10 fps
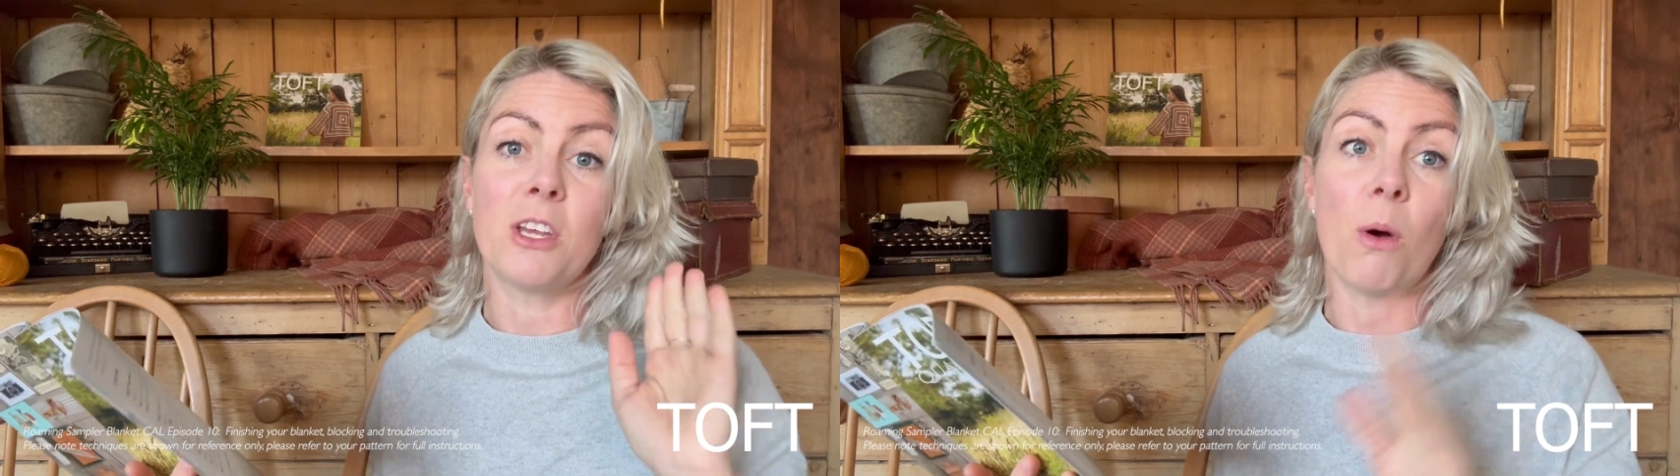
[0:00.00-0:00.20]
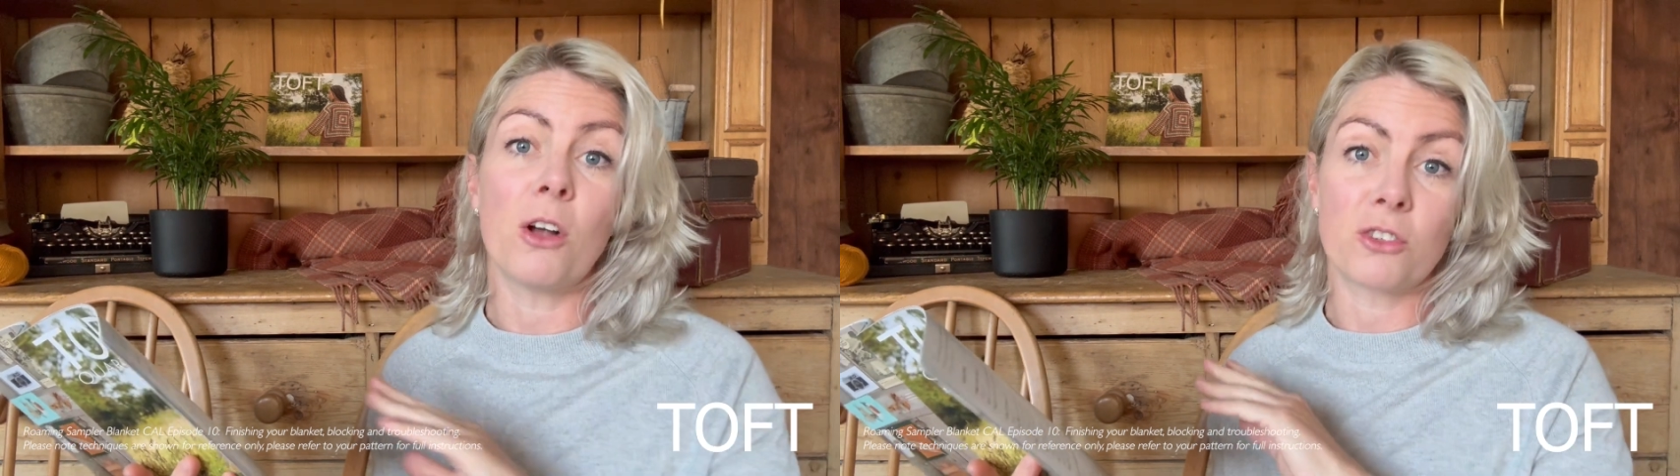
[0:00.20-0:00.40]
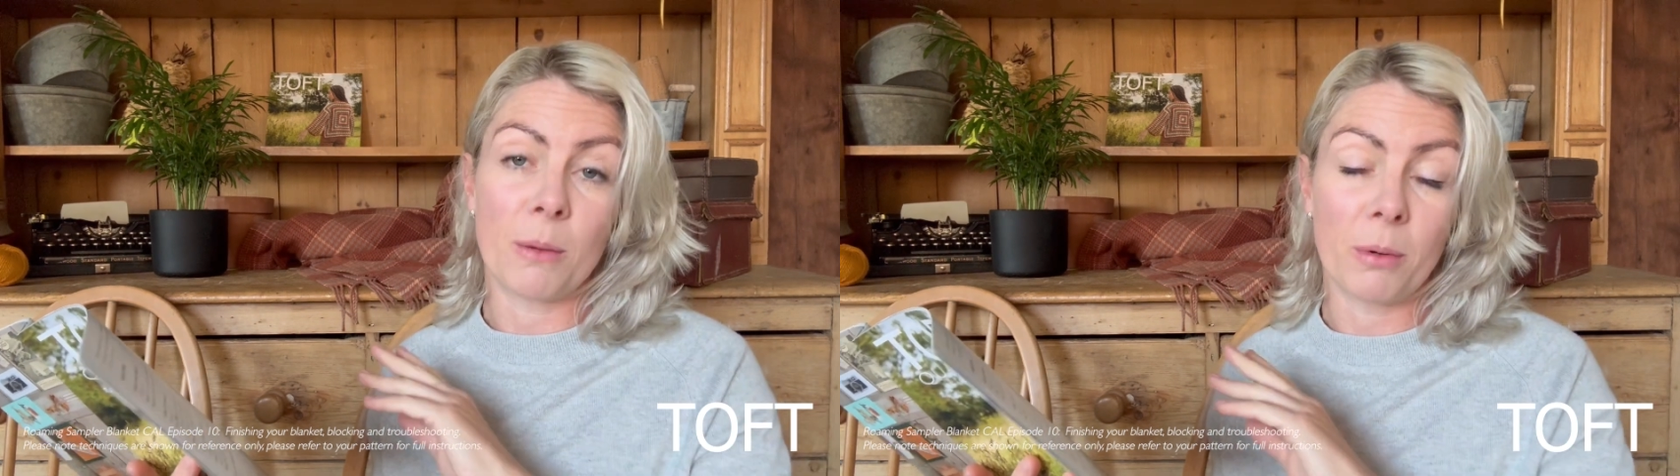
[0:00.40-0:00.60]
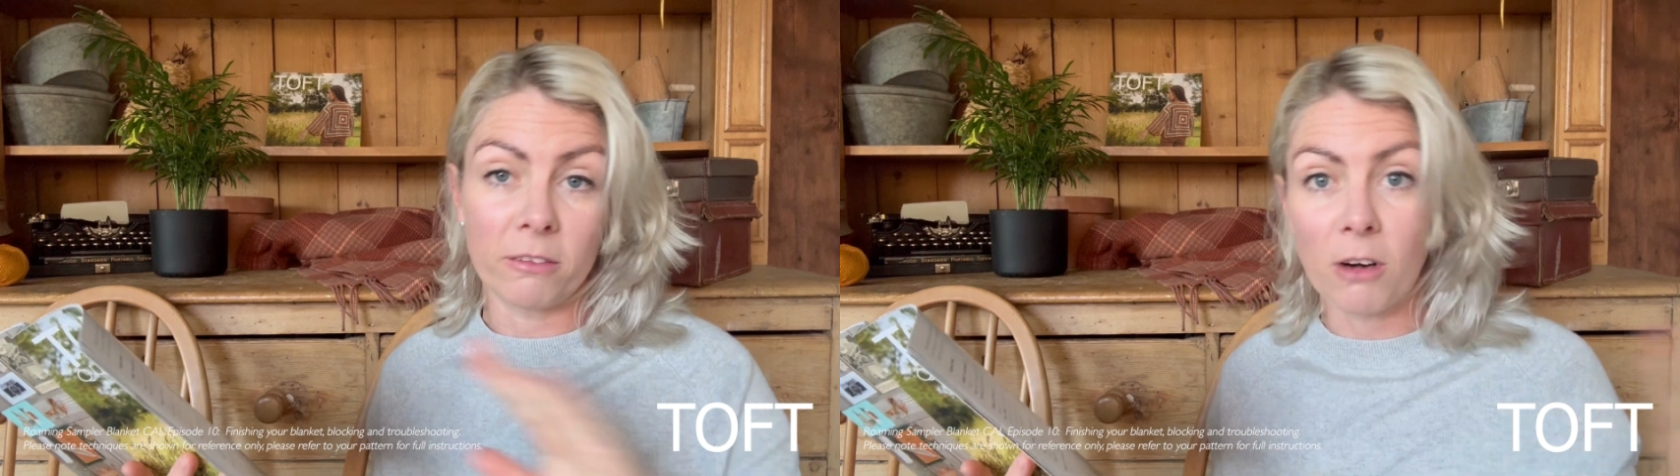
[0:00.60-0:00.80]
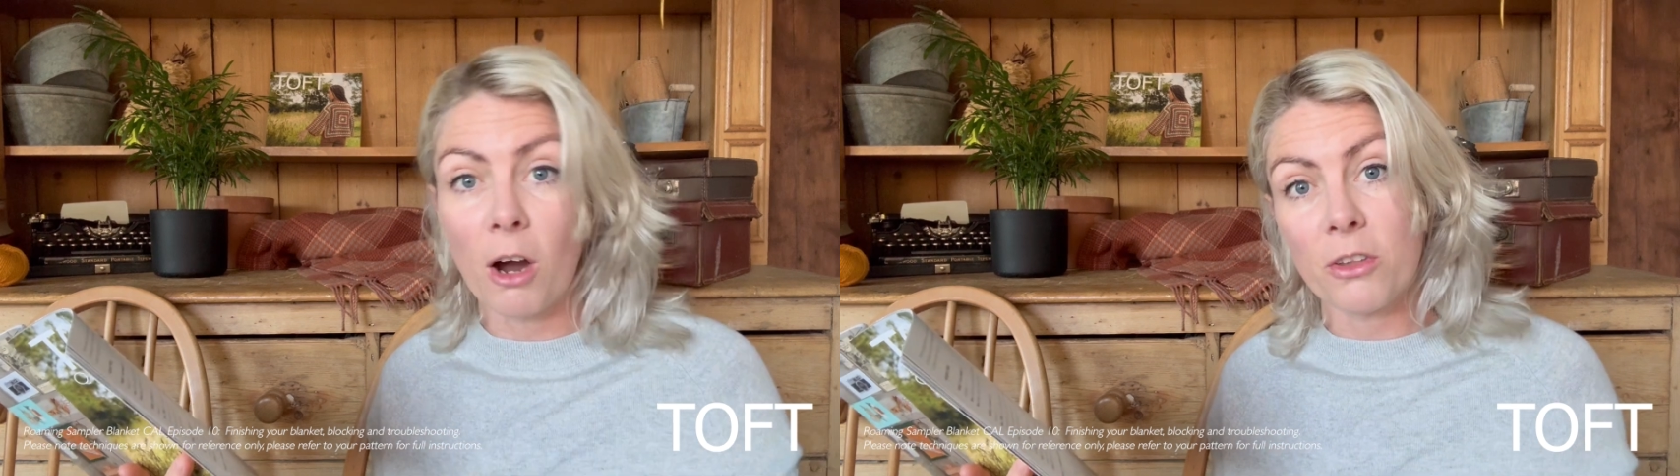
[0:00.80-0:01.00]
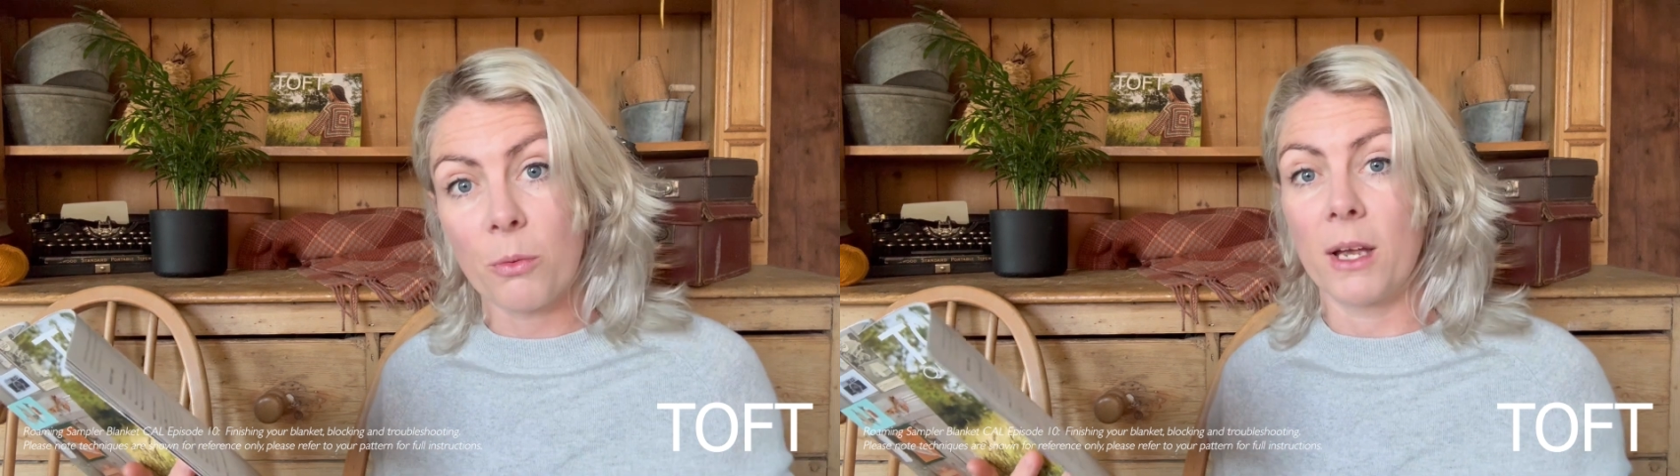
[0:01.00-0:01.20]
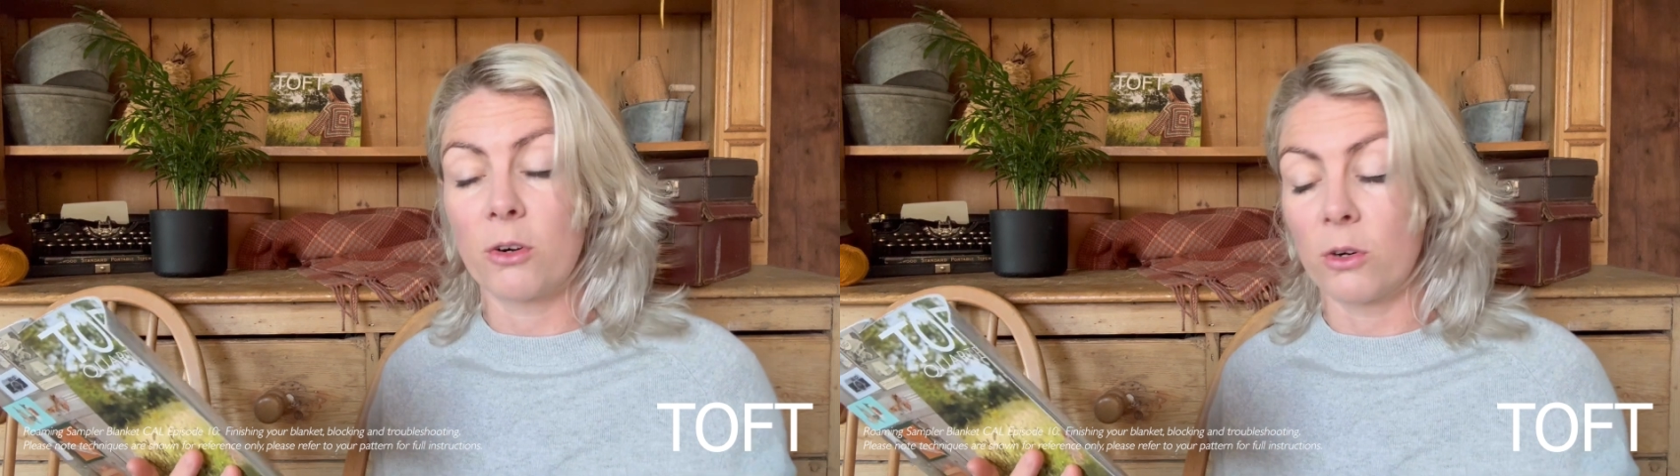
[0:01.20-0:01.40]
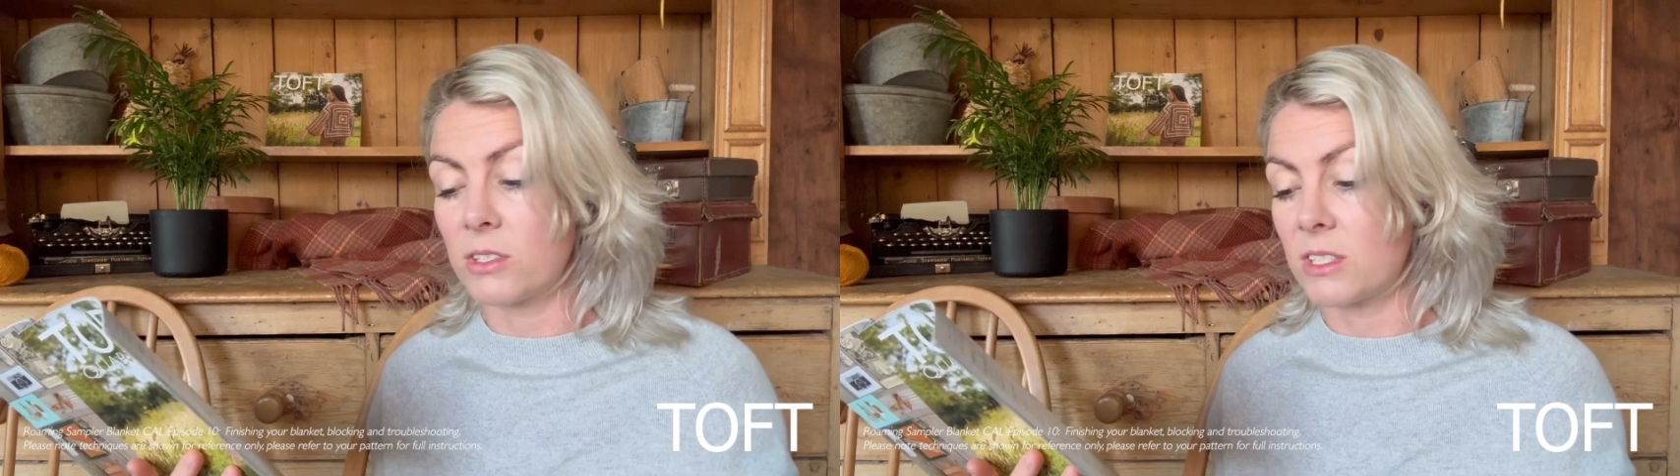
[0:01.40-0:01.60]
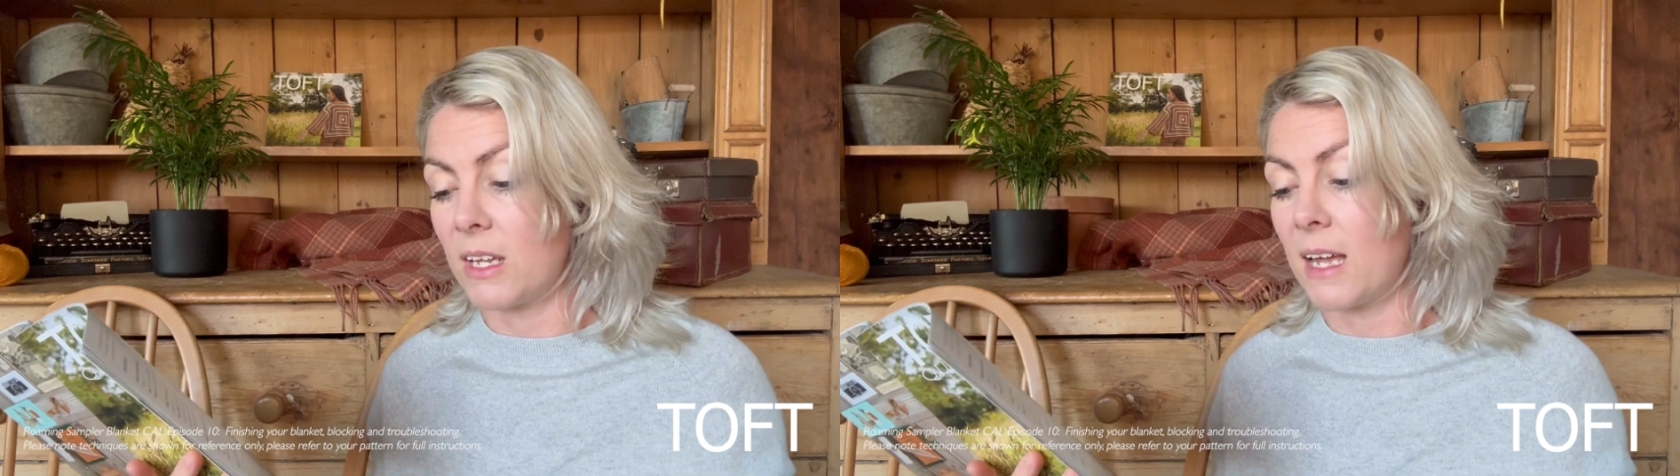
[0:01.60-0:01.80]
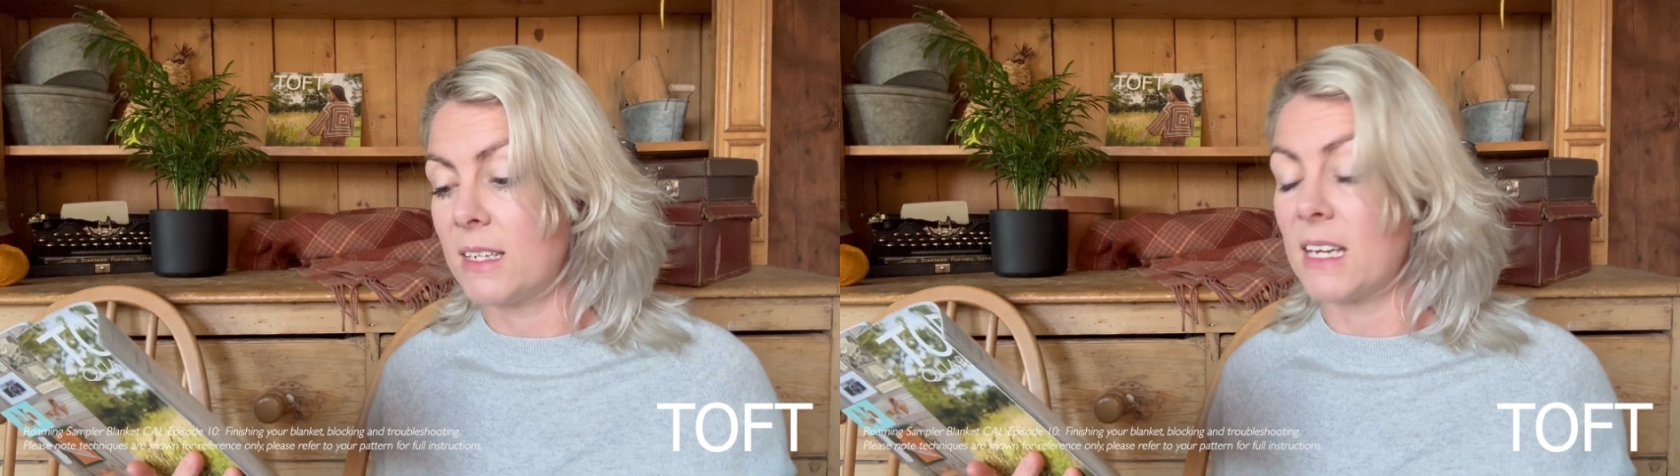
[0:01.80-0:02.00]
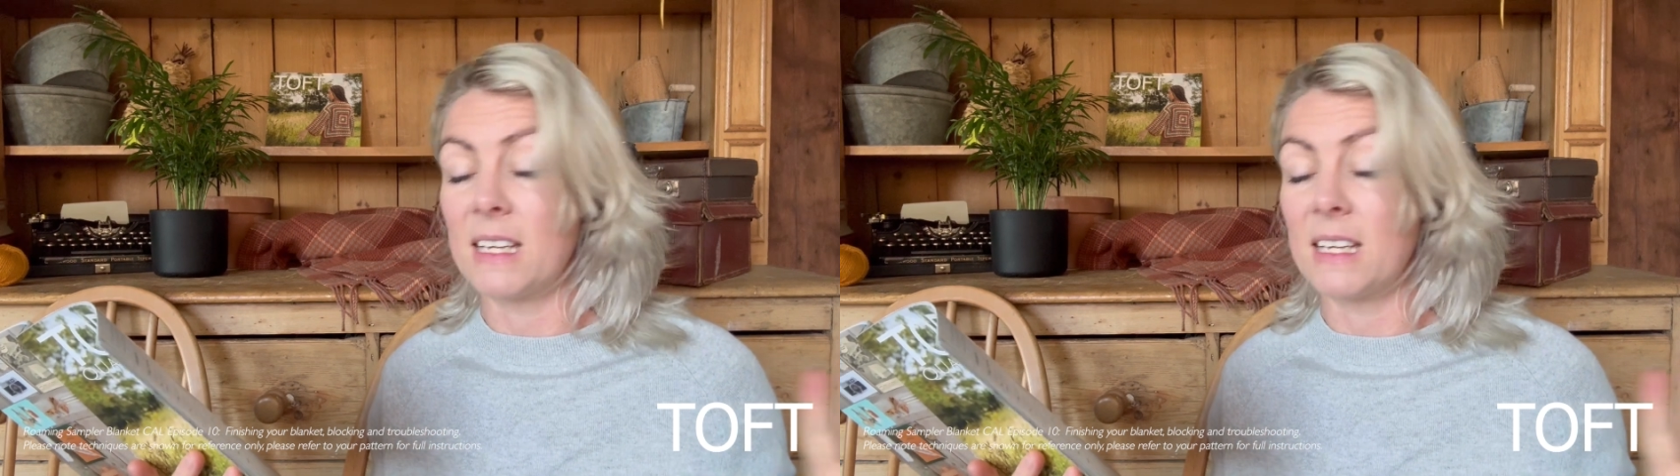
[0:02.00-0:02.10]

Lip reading: you are trebling right the way across to the end